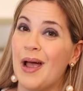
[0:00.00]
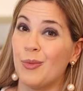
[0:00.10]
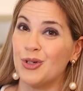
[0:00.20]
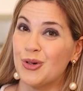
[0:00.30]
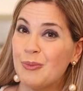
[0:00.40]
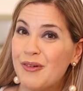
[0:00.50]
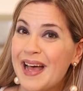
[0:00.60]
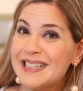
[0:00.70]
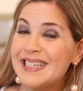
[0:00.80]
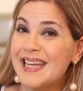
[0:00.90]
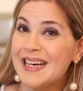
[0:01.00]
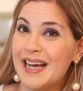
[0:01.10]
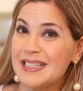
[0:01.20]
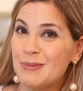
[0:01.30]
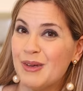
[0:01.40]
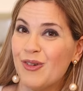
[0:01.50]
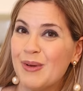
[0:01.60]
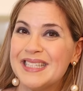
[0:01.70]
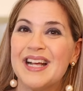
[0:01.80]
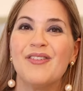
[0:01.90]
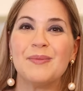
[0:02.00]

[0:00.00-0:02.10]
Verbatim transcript: And we're triple vaccinated. I can speak for myself.